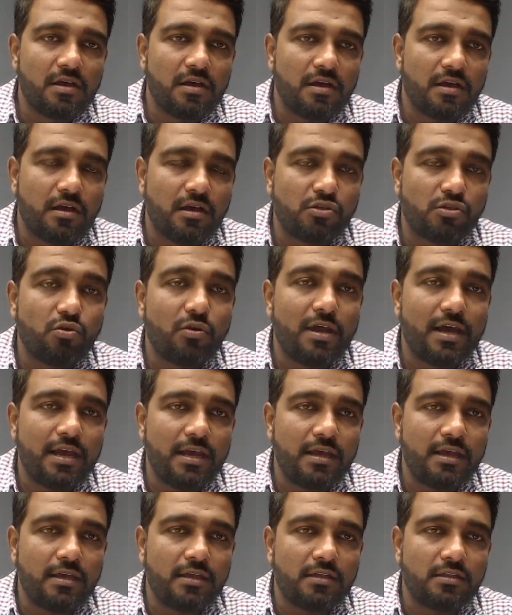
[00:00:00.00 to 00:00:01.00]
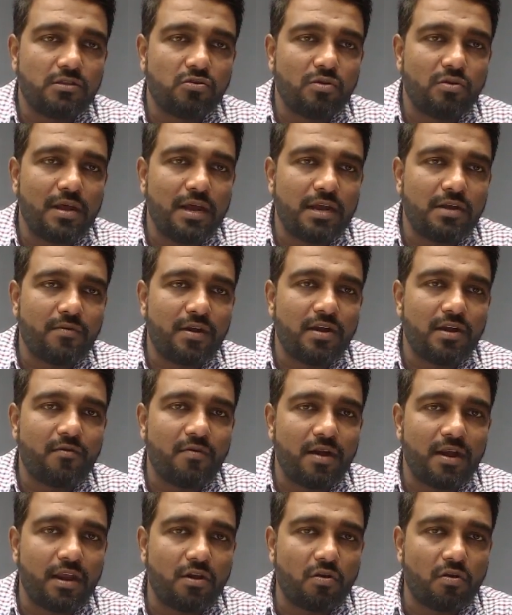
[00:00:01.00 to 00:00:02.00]
July
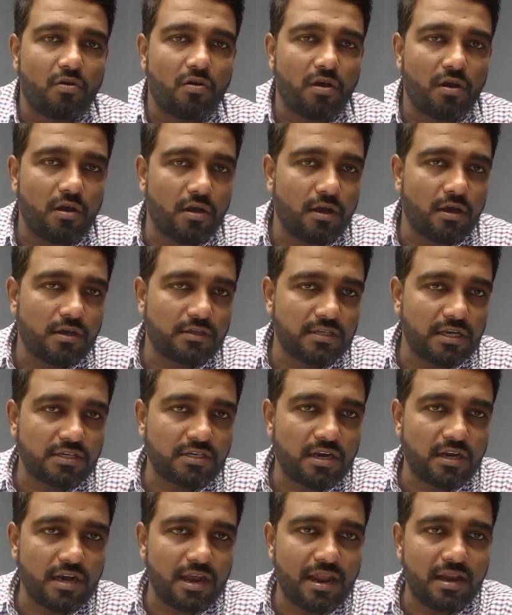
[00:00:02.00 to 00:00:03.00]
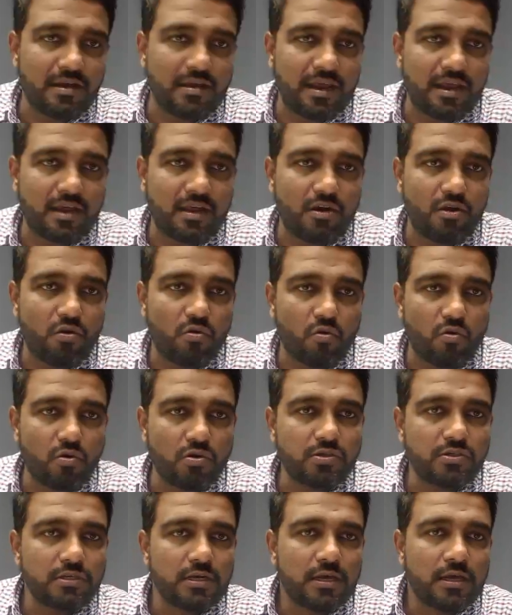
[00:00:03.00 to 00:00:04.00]
2020 session. I'll take a new course,
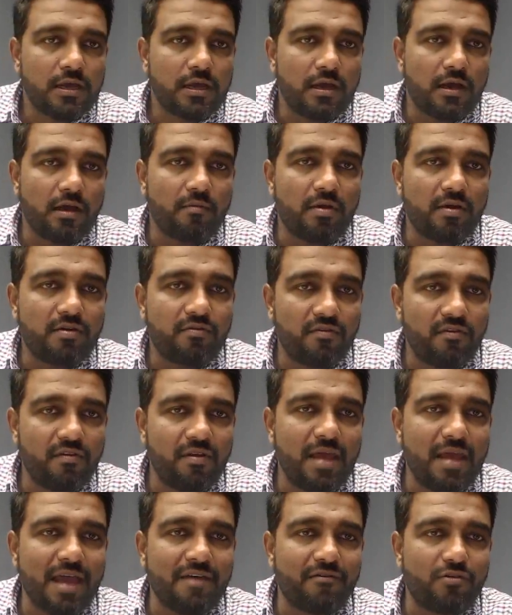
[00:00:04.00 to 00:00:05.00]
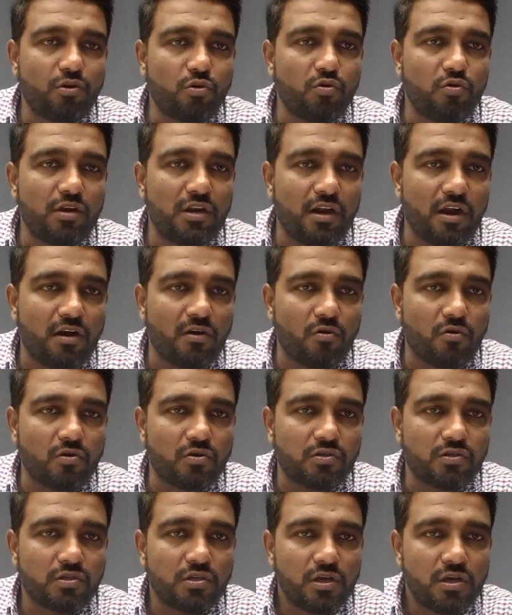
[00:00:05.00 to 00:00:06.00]
but we will have two rerun
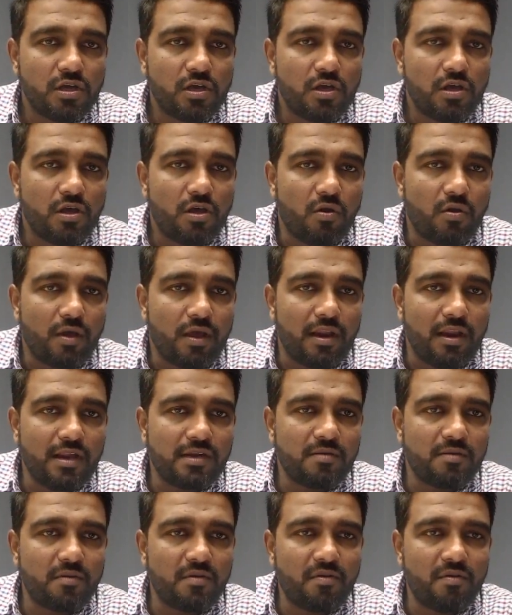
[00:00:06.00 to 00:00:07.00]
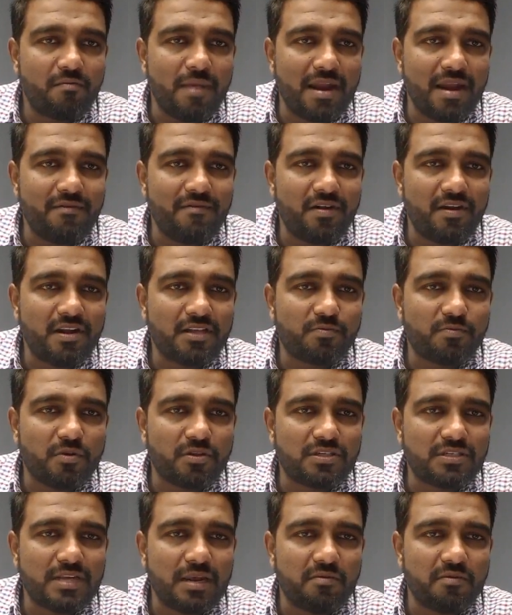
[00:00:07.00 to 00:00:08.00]
course. Okay, relation between bandwidth
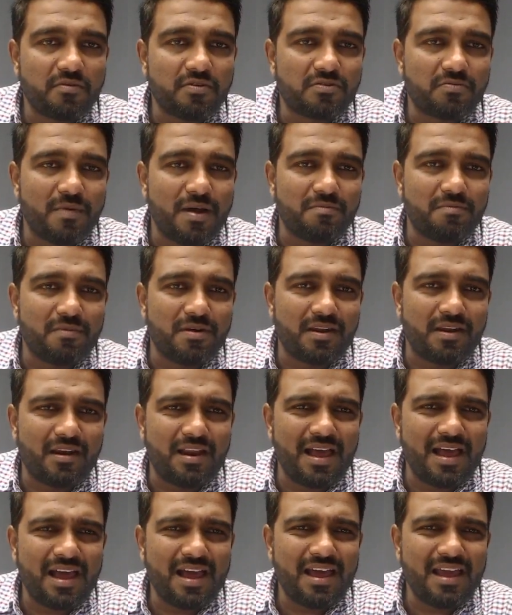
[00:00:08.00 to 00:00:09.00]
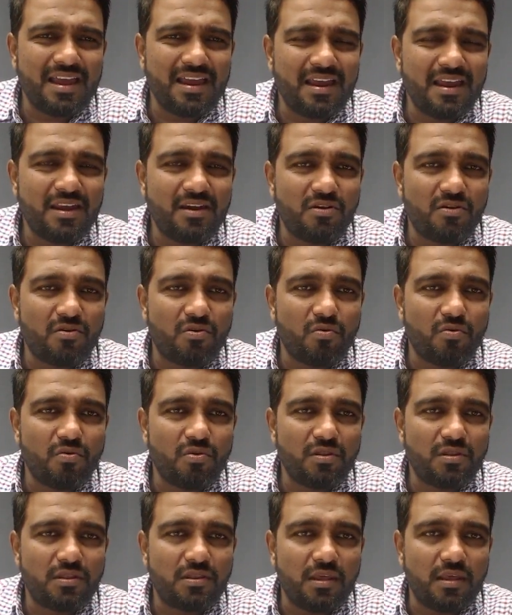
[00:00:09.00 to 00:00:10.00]
response time of a smart material. I
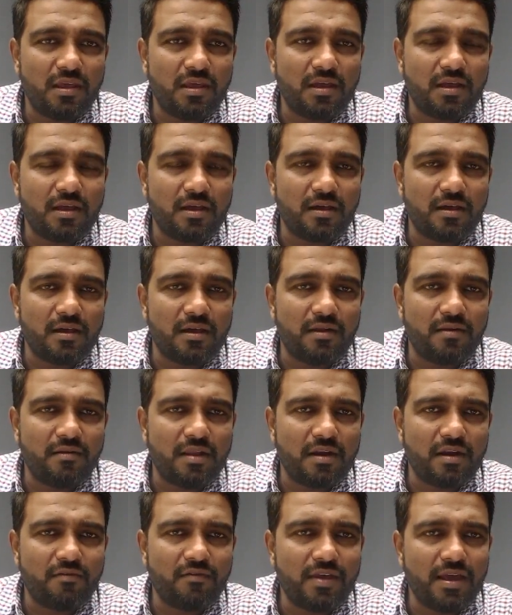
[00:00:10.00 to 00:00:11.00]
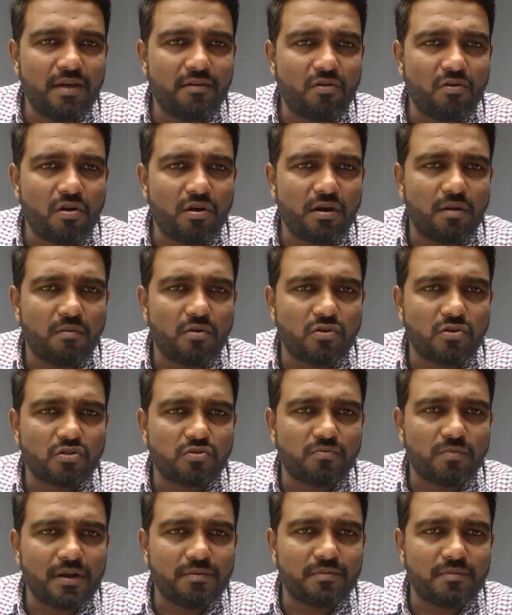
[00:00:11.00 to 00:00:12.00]
don't think that we have talked about
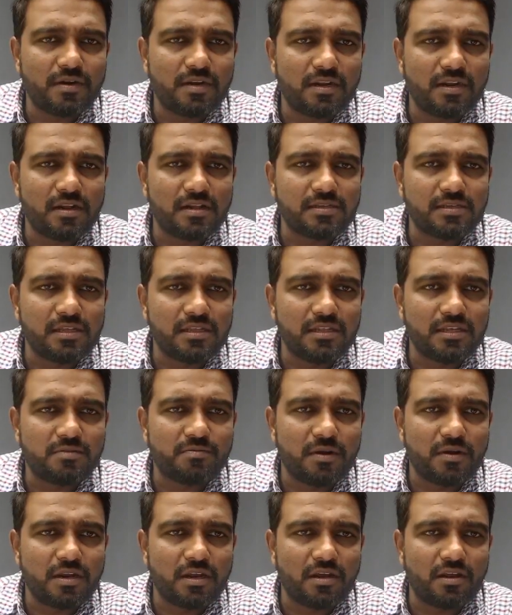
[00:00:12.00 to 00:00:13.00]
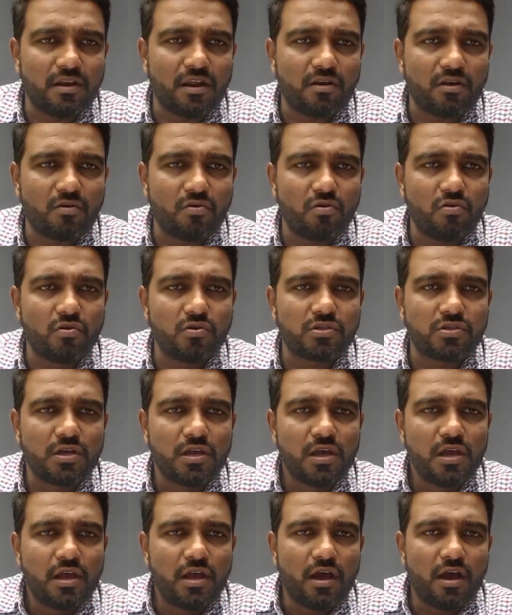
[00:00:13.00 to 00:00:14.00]
smart materials in this particular course.
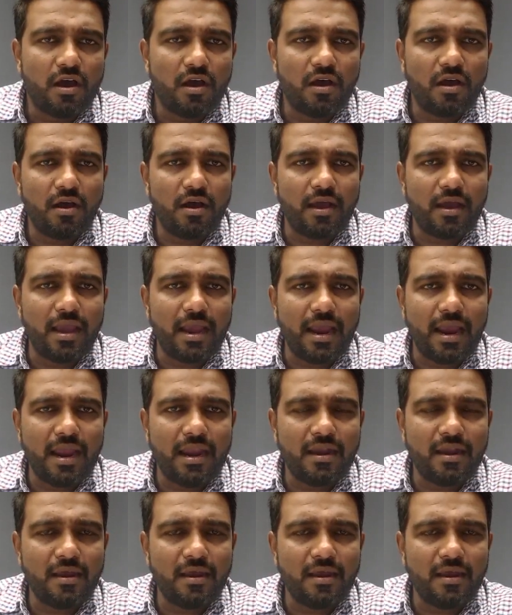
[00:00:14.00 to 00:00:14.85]
And